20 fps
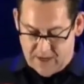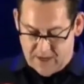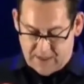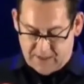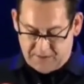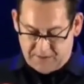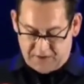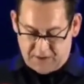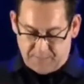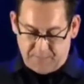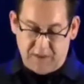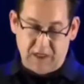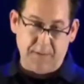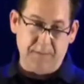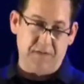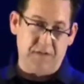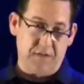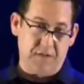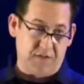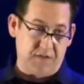and
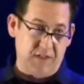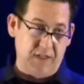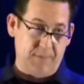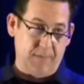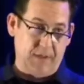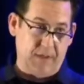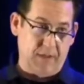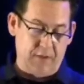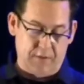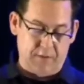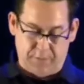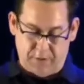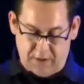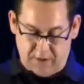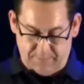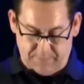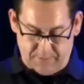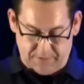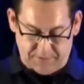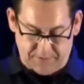sometimes seemingly on
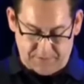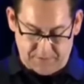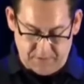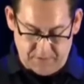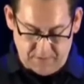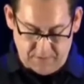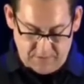purpose.